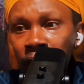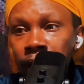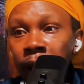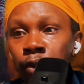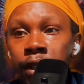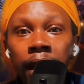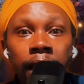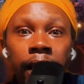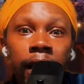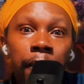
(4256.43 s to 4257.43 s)
they was
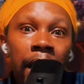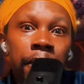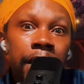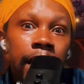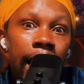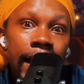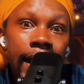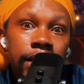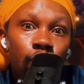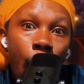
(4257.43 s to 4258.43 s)
thinking that it may be the
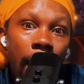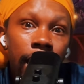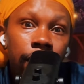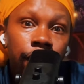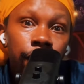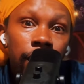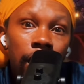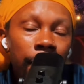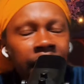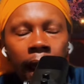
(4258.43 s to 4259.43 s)
ex-wife
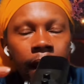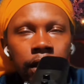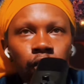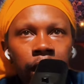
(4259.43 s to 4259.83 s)
I mean, not ex